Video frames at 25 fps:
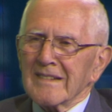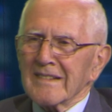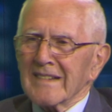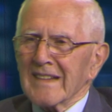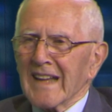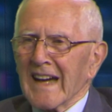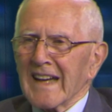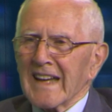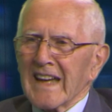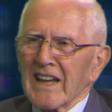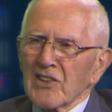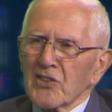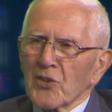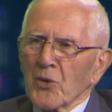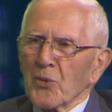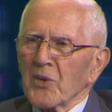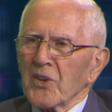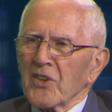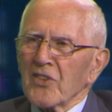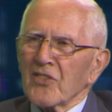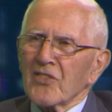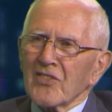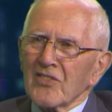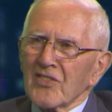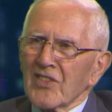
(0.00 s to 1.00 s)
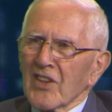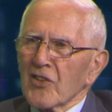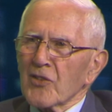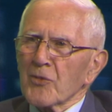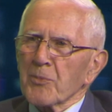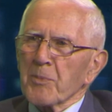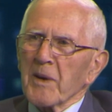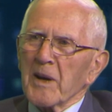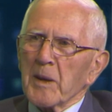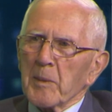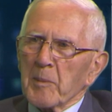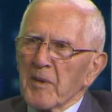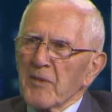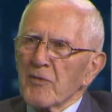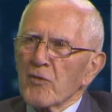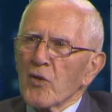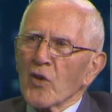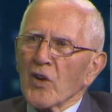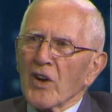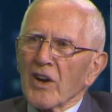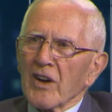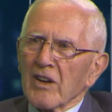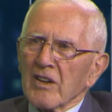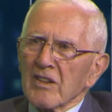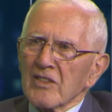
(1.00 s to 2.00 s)
I guess it was this spring
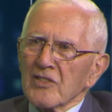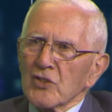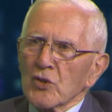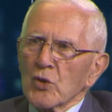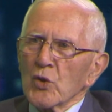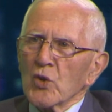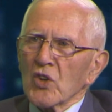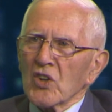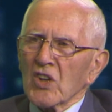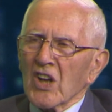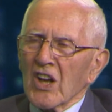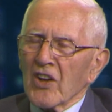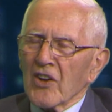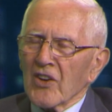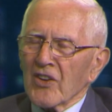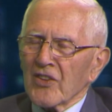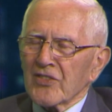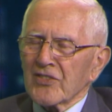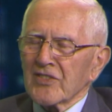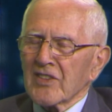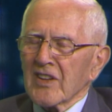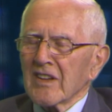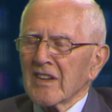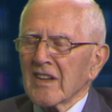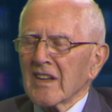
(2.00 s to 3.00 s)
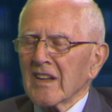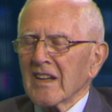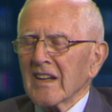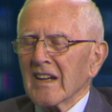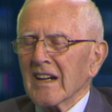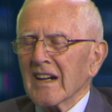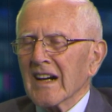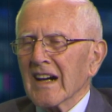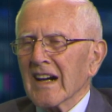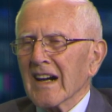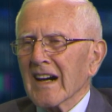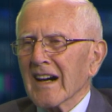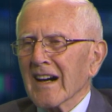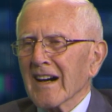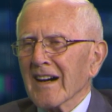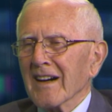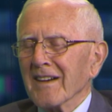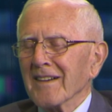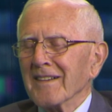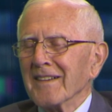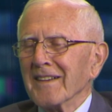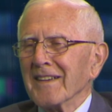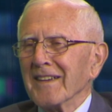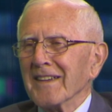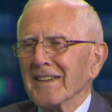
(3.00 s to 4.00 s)
before school closed,
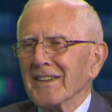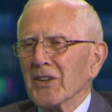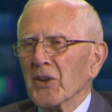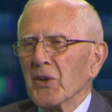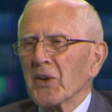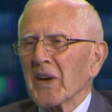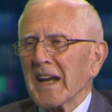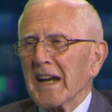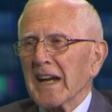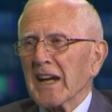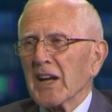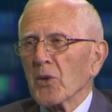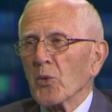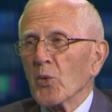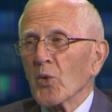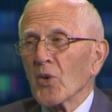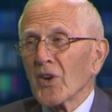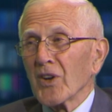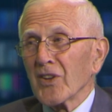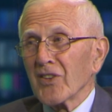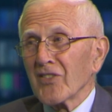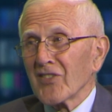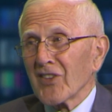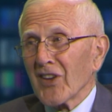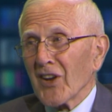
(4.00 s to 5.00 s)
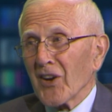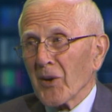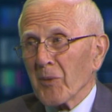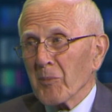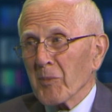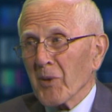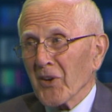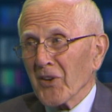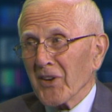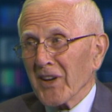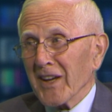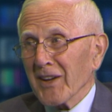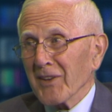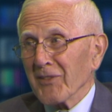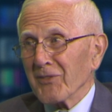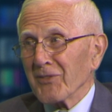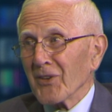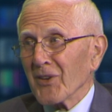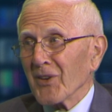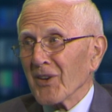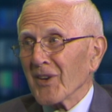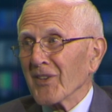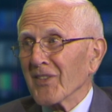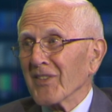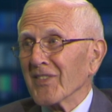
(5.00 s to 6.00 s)
you had an awards ceremony
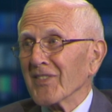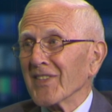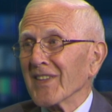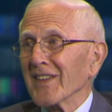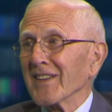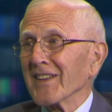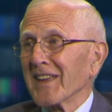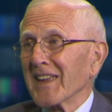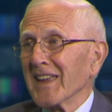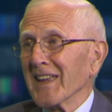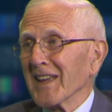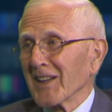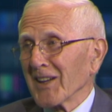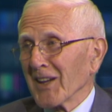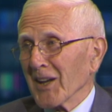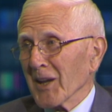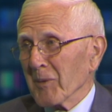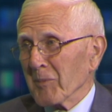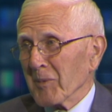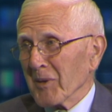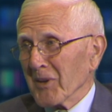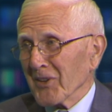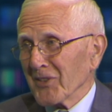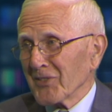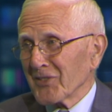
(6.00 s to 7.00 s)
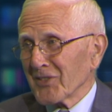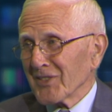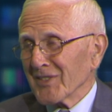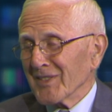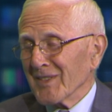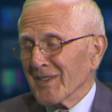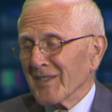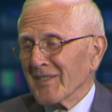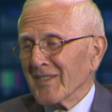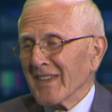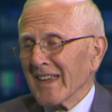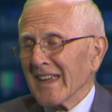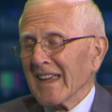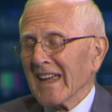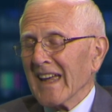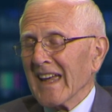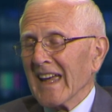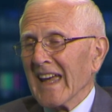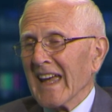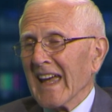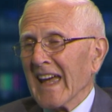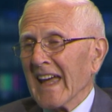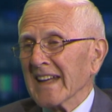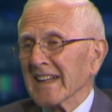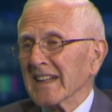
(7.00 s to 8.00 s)
for the Key Clubbers
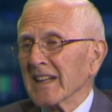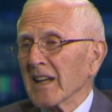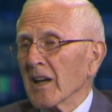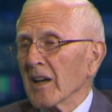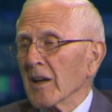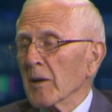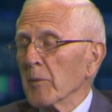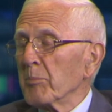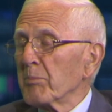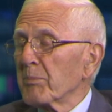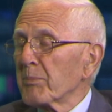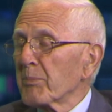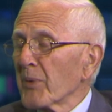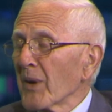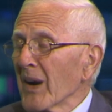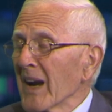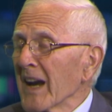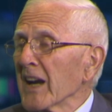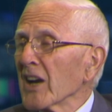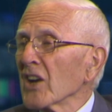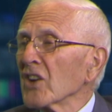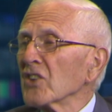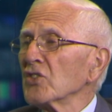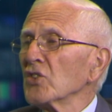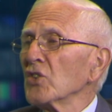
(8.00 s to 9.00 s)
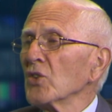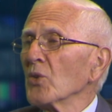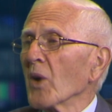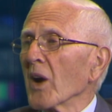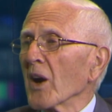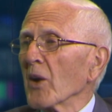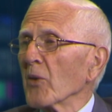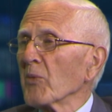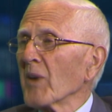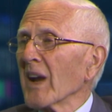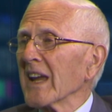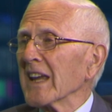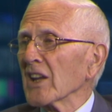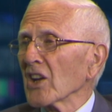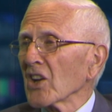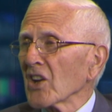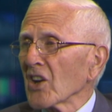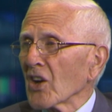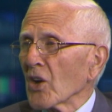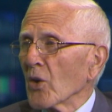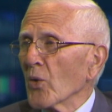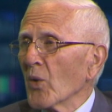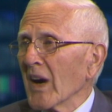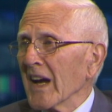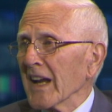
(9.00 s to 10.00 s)
prior to our regular
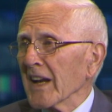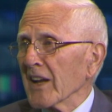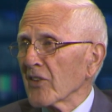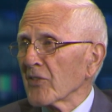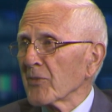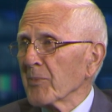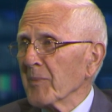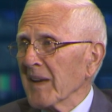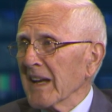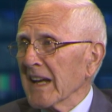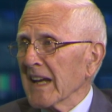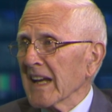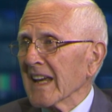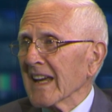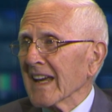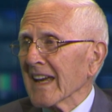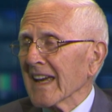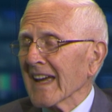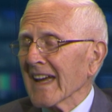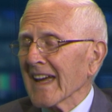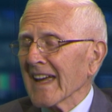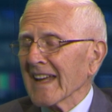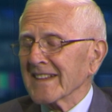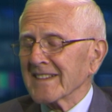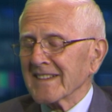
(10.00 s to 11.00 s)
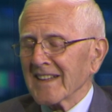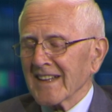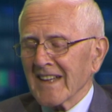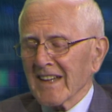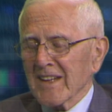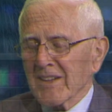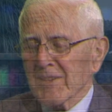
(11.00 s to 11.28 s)
Kiwanis meeting at the